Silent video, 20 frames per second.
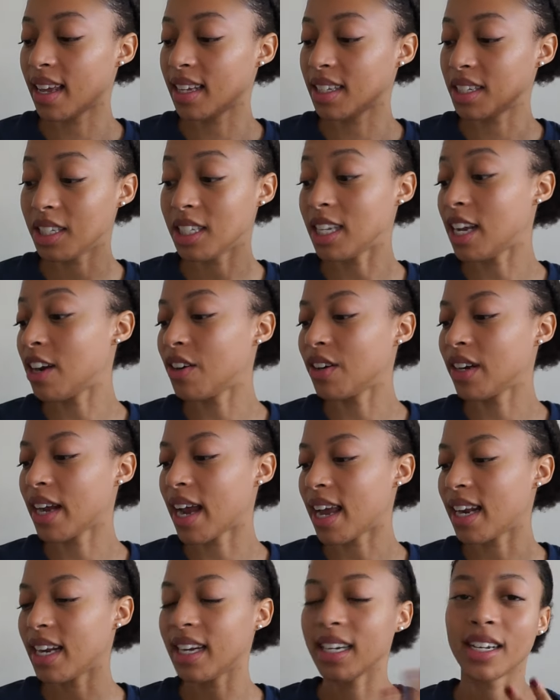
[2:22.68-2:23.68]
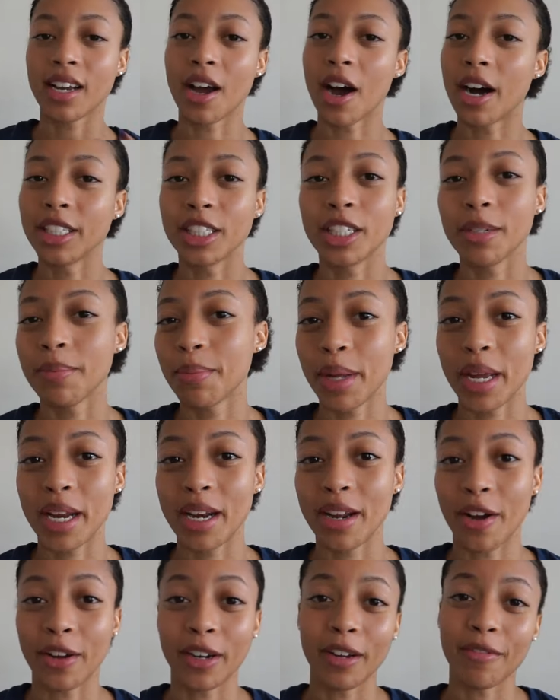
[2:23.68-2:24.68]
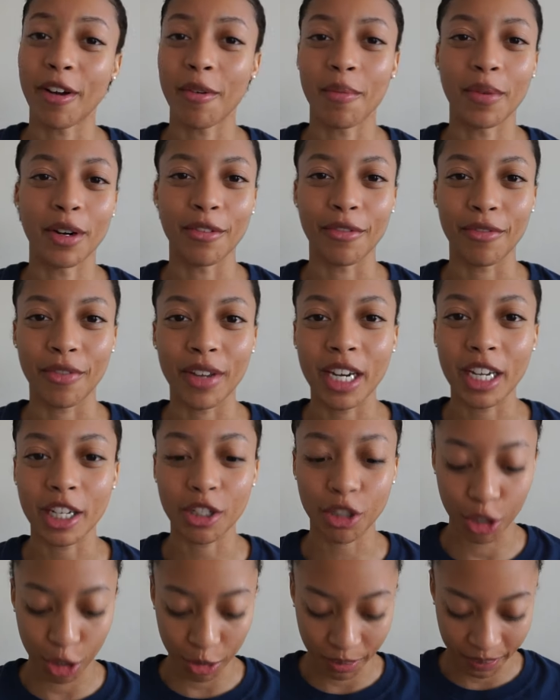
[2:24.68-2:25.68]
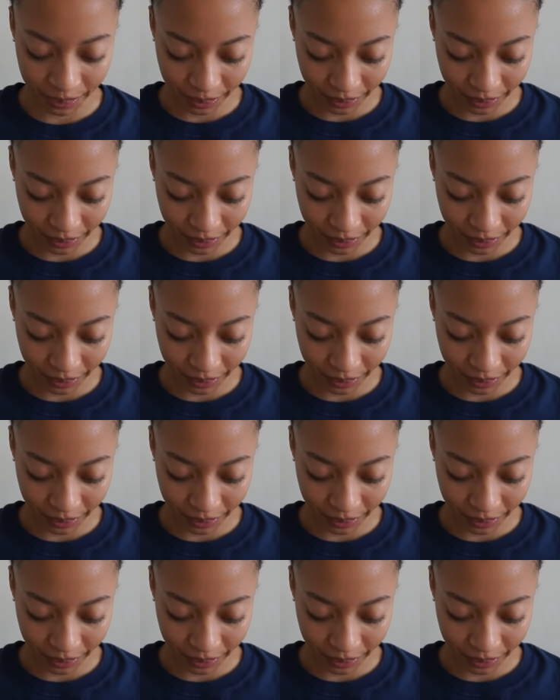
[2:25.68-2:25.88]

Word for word: staring at it, contemplating on if I want to finish.